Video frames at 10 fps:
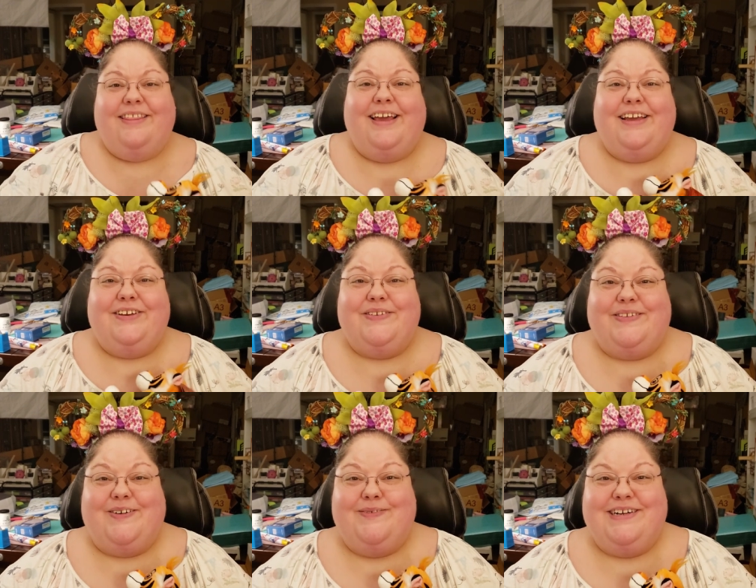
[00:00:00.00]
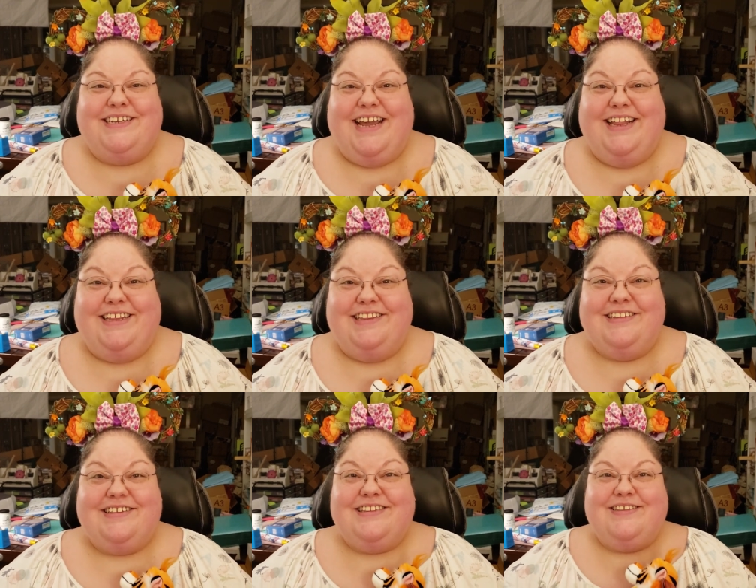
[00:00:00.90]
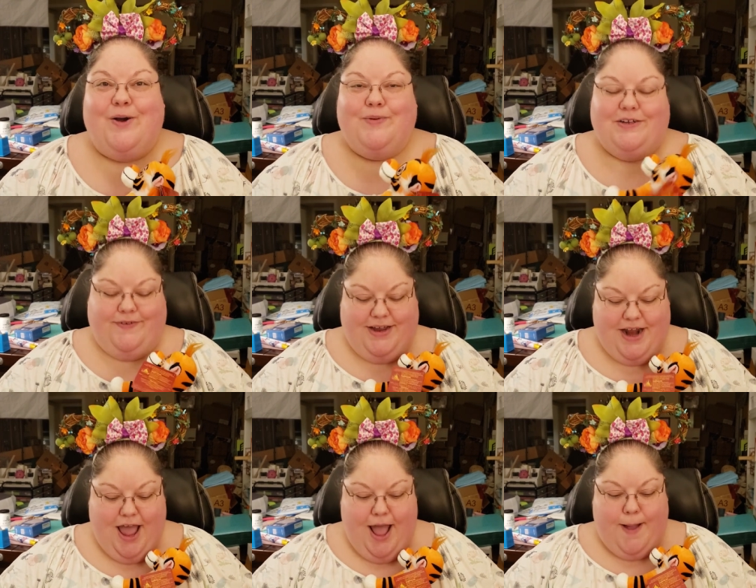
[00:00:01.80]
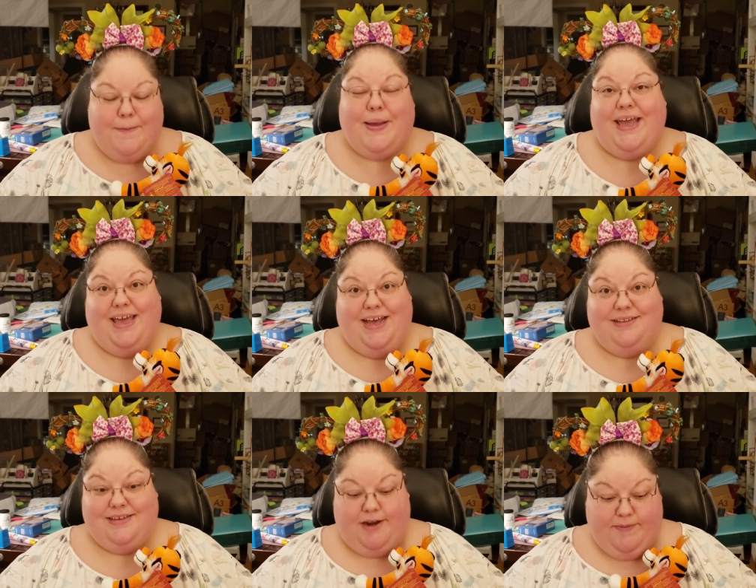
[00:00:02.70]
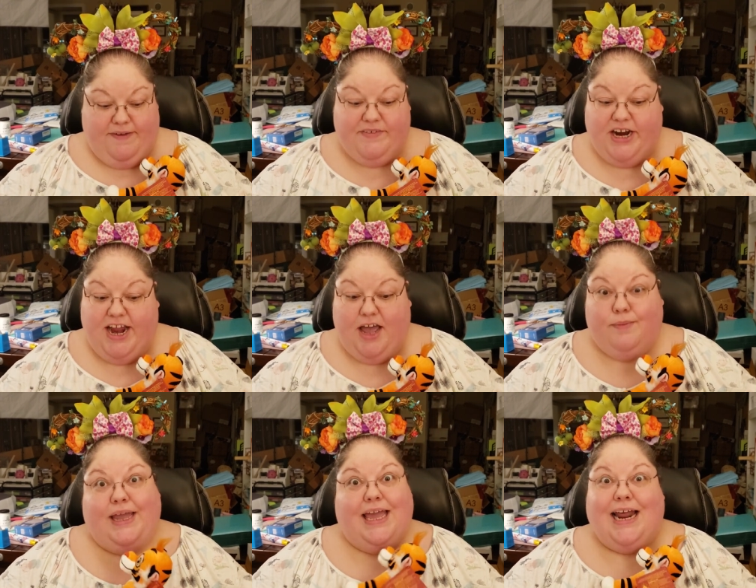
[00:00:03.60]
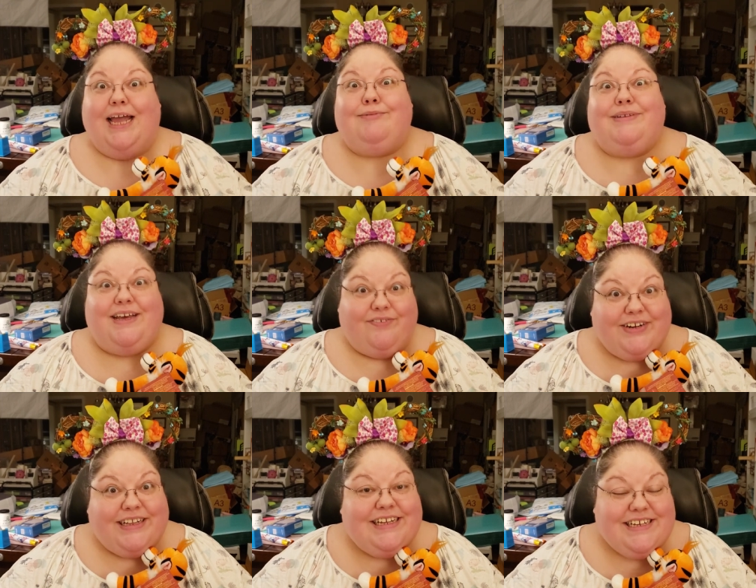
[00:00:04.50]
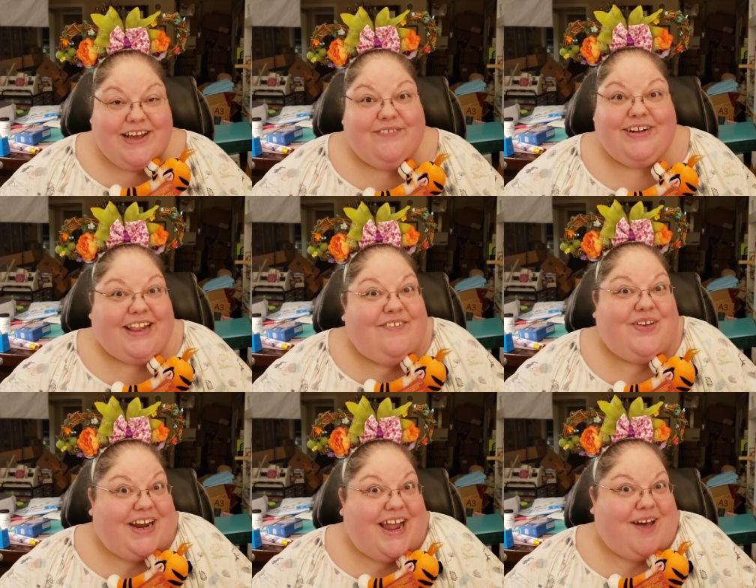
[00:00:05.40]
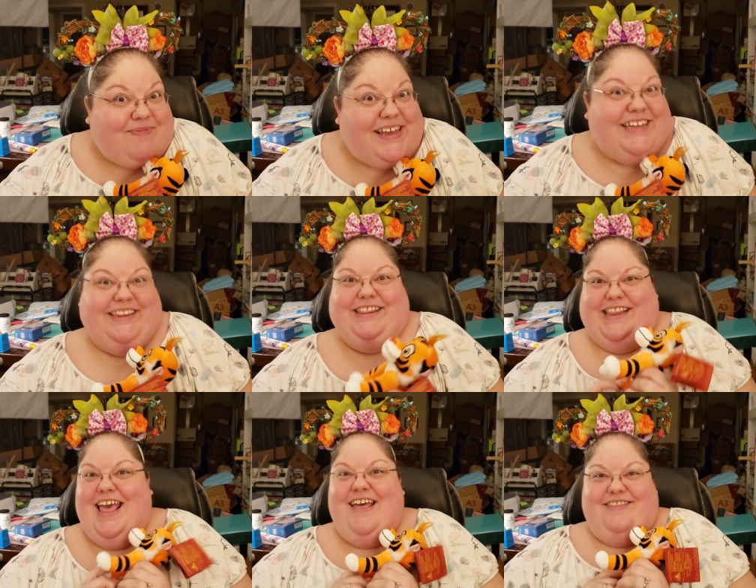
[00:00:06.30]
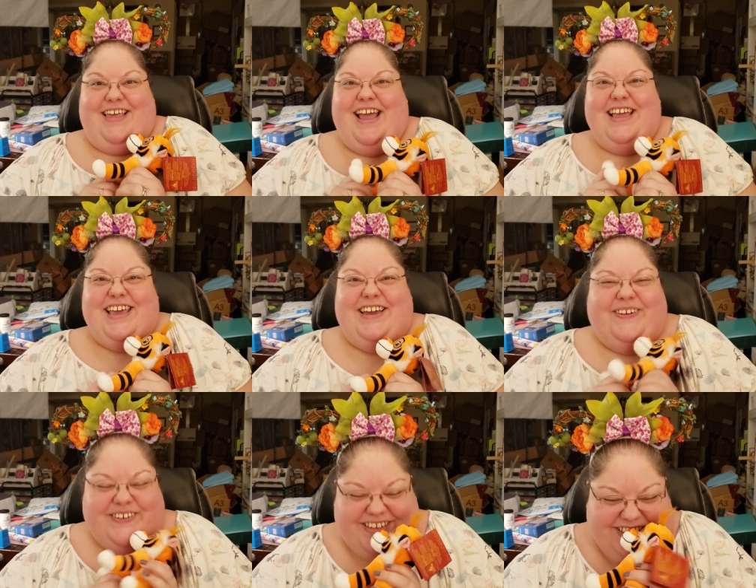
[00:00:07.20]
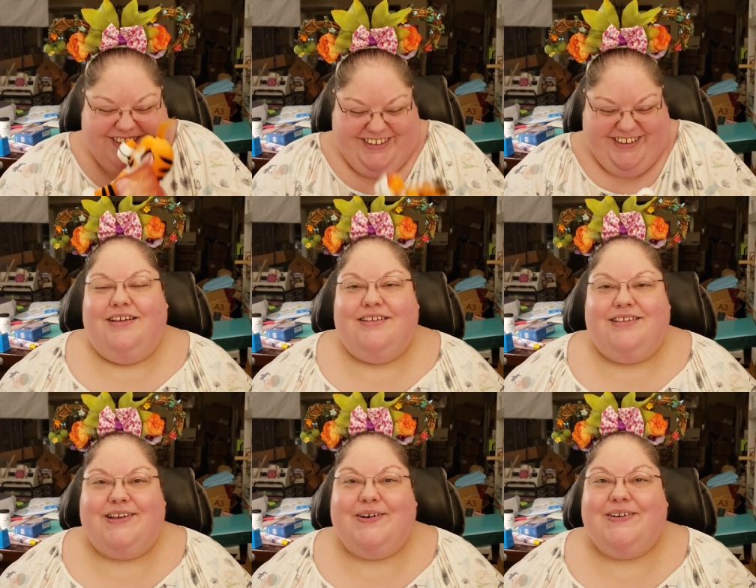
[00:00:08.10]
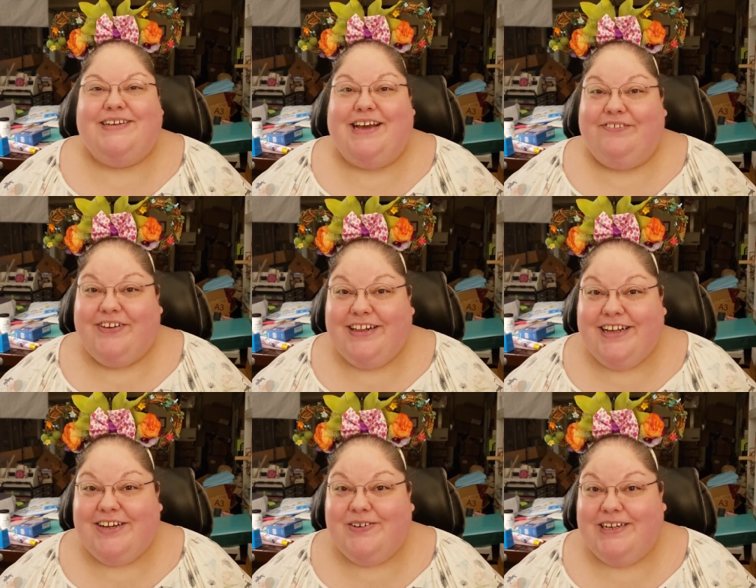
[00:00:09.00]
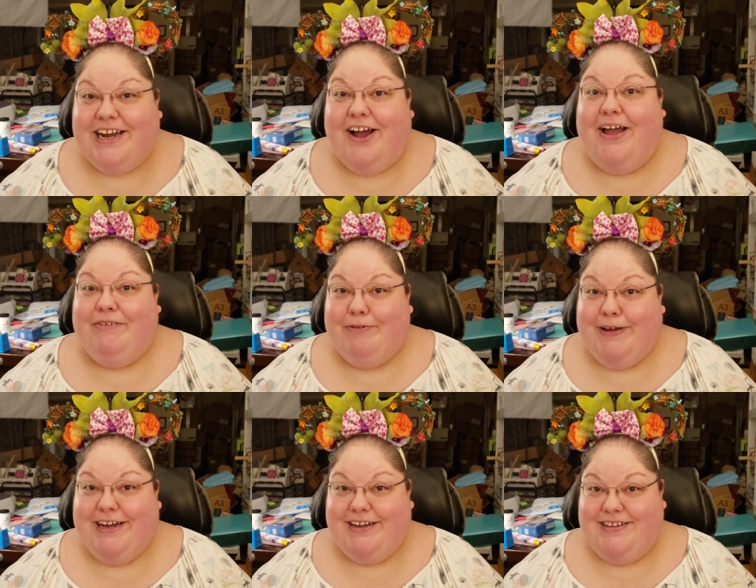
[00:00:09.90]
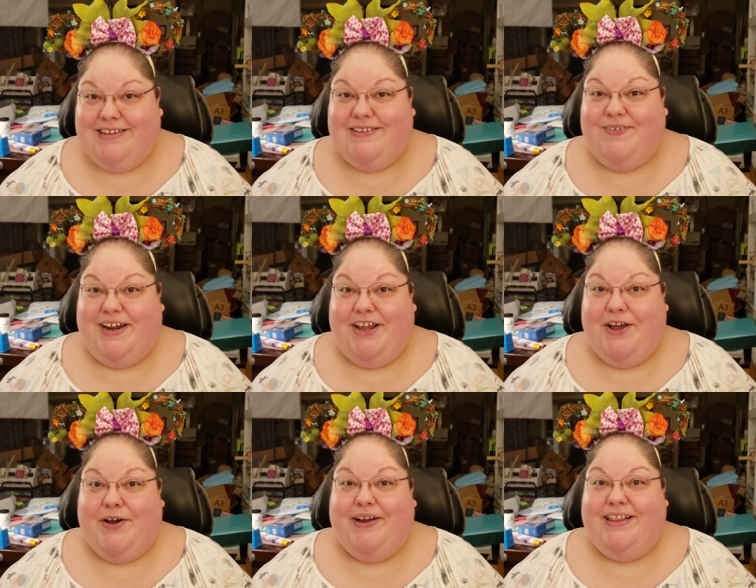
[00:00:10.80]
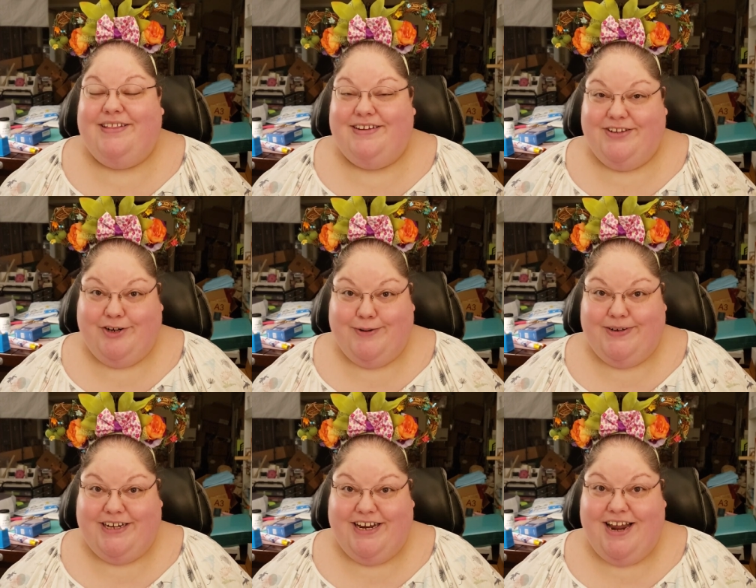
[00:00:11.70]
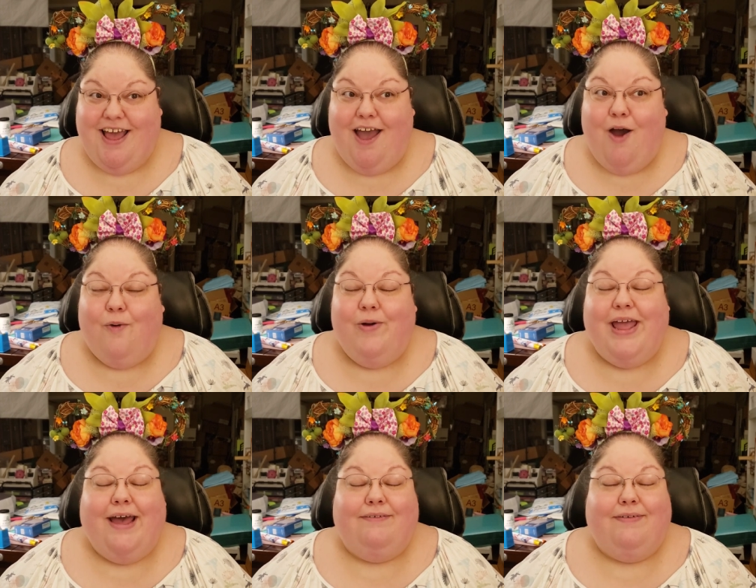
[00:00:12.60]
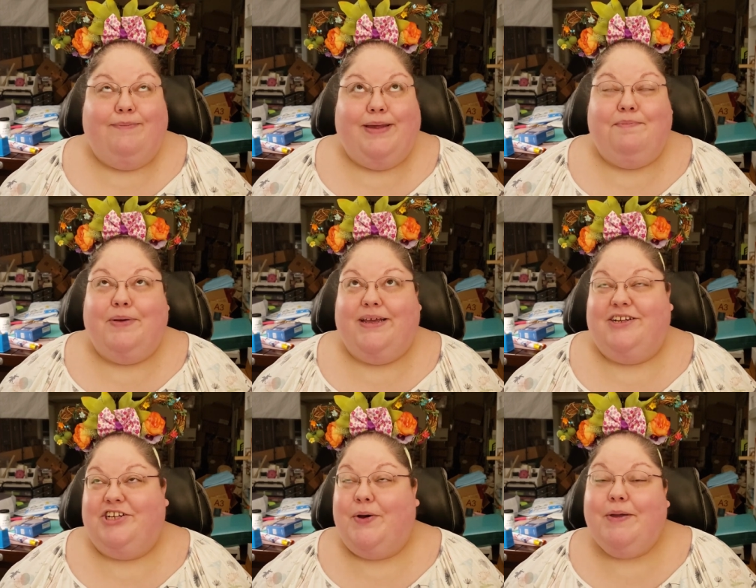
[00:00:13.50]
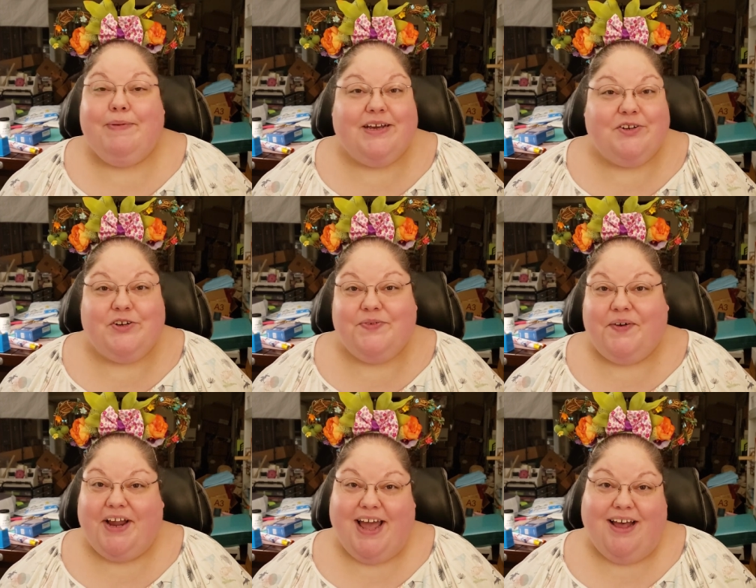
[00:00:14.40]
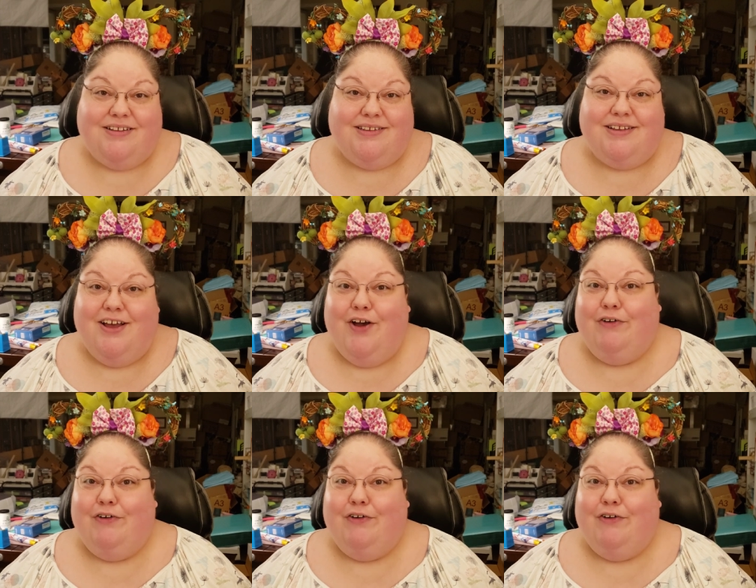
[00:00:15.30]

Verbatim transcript: Thank you so much, Kalyn. This is so much fun. My cat's gonna be very happy, and I am definitely very happy. Thank you. So definitely go check out everybody else's video in the description. We have been showing pictures of our cats